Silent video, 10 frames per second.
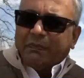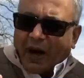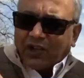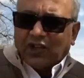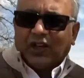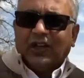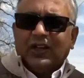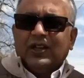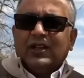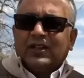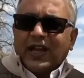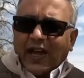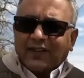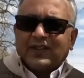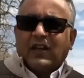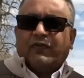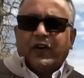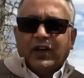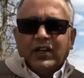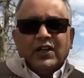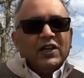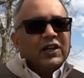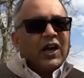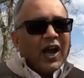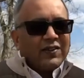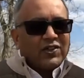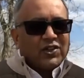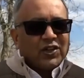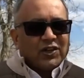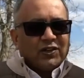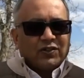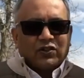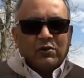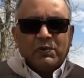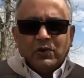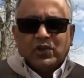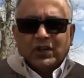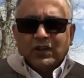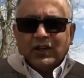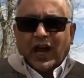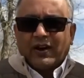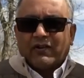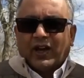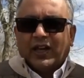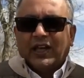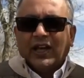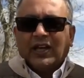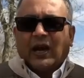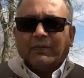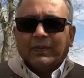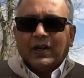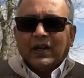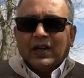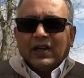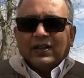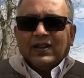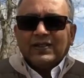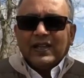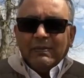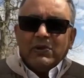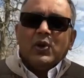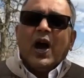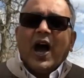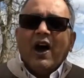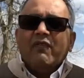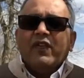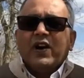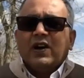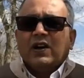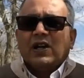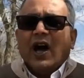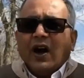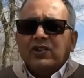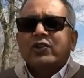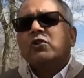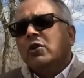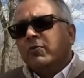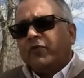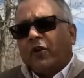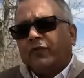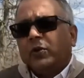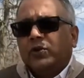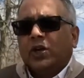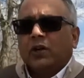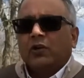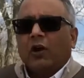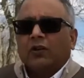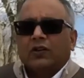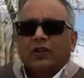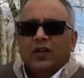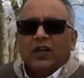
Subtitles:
partial tax-deferred cash distribution and running income. They seem to have a large room for future growth.